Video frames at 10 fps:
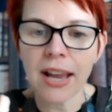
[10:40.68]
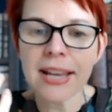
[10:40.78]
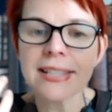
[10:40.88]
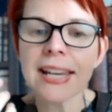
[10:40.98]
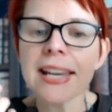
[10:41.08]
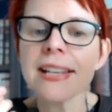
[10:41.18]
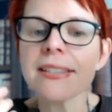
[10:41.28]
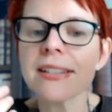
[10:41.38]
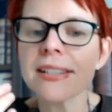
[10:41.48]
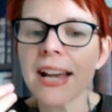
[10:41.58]
It's
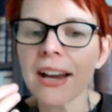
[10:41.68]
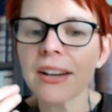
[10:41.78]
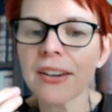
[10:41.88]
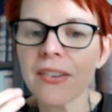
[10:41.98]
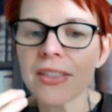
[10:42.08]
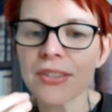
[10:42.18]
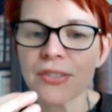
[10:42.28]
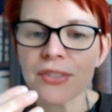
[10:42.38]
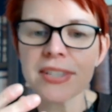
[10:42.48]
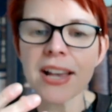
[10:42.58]
easy to anchor in the
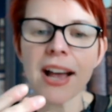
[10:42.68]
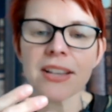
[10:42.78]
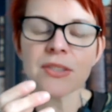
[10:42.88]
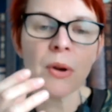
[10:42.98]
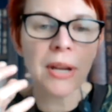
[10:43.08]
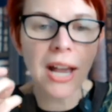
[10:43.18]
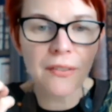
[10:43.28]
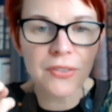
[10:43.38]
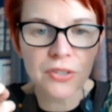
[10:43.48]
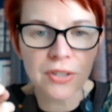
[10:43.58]
success when we
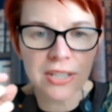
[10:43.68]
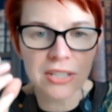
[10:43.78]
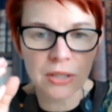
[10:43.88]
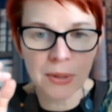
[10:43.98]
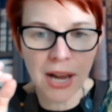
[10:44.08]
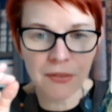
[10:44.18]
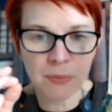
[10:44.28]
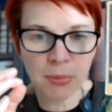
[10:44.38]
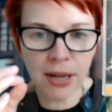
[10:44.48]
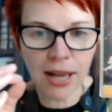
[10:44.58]
have a strategy, we have
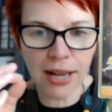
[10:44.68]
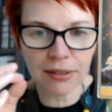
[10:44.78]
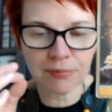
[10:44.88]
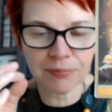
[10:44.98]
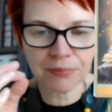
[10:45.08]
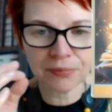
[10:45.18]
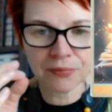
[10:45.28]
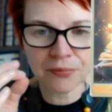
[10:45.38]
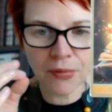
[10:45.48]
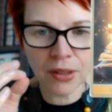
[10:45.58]
a plan.
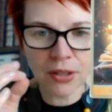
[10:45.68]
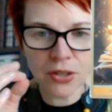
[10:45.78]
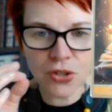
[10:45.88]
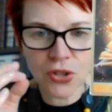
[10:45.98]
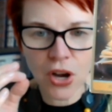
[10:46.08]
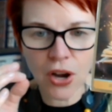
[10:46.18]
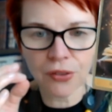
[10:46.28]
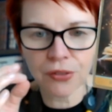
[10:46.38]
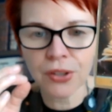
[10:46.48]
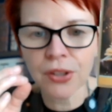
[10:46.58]

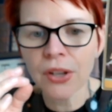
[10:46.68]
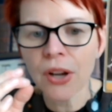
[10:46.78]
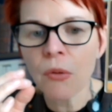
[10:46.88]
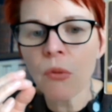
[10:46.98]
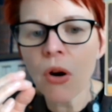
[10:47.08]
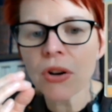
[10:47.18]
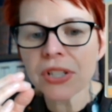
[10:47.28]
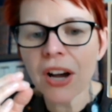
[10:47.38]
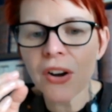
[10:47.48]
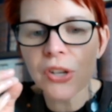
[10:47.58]
So
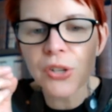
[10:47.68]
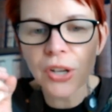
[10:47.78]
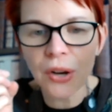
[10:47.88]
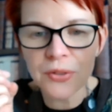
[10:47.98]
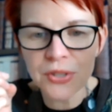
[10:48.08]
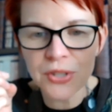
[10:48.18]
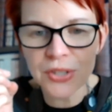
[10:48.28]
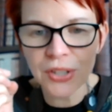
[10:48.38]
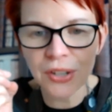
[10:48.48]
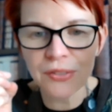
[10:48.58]
what are you going to
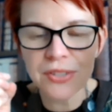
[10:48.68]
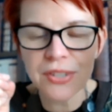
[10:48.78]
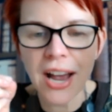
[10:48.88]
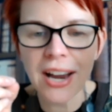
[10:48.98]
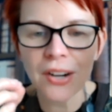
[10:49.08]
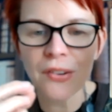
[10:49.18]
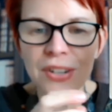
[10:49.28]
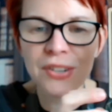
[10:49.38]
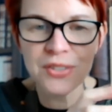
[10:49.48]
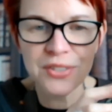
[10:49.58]
do to anchor
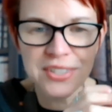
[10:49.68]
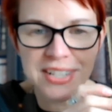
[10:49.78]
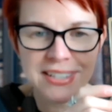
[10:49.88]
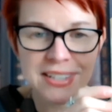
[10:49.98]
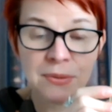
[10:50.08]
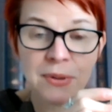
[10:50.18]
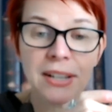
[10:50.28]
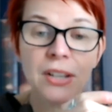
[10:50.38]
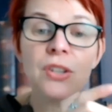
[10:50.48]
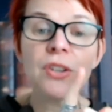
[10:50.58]
in your success this
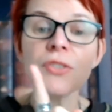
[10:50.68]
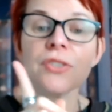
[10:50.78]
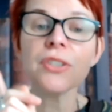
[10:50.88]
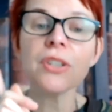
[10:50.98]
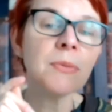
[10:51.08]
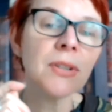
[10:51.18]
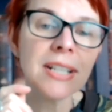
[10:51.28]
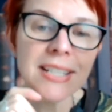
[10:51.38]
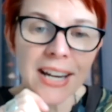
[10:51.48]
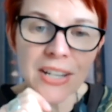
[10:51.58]
week? Use the new moon
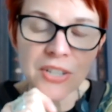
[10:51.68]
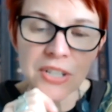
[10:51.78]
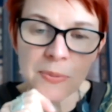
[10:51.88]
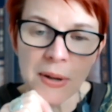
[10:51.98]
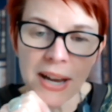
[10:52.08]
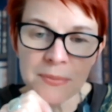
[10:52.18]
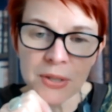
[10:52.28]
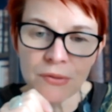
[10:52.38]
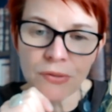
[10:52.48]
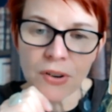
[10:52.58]
intentions perhaps
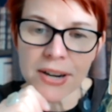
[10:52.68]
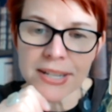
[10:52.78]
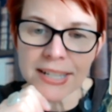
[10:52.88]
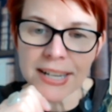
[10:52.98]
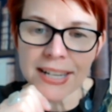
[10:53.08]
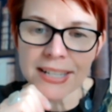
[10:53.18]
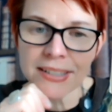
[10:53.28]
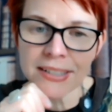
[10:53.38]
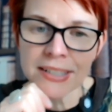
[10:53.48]
on Friday.